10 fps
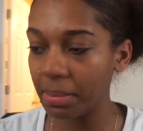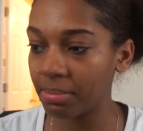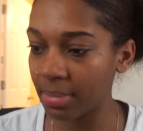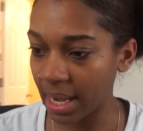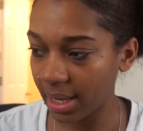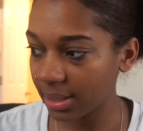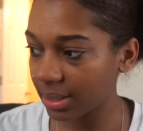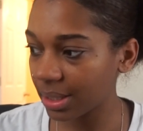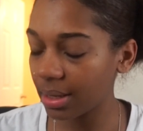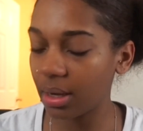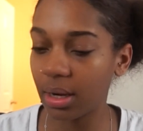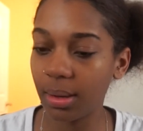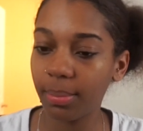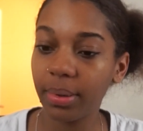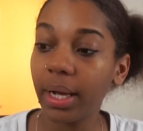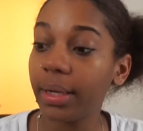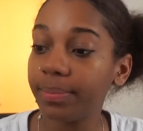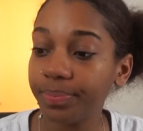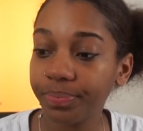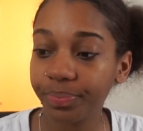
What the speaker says: a mess, but